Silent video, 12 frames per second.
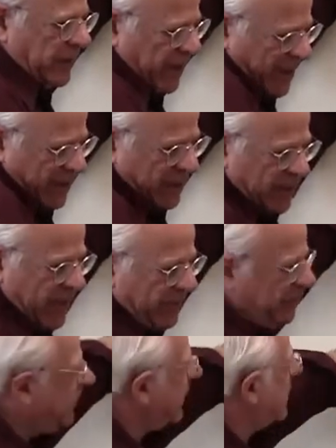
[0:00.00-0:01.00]
that they can
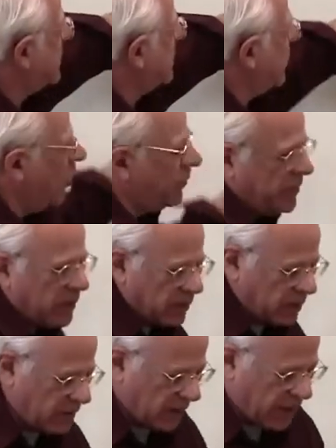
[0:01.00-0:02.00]
get, because
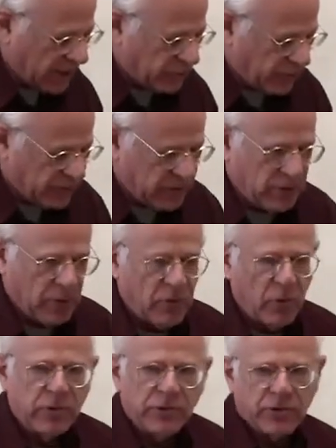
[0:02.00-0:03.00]
the countries, you know,
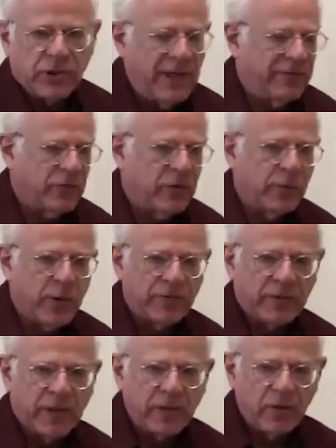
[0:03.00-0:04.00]
go to Geneva or
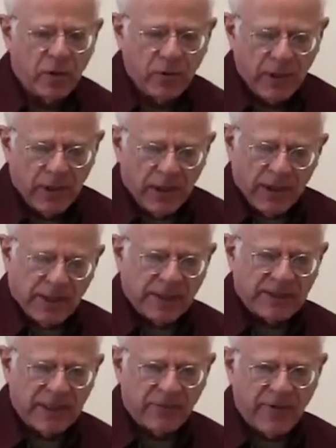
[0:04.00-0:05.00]
wherever they go, they
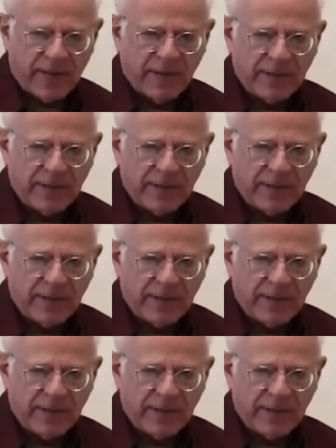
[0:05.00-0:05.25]
sit around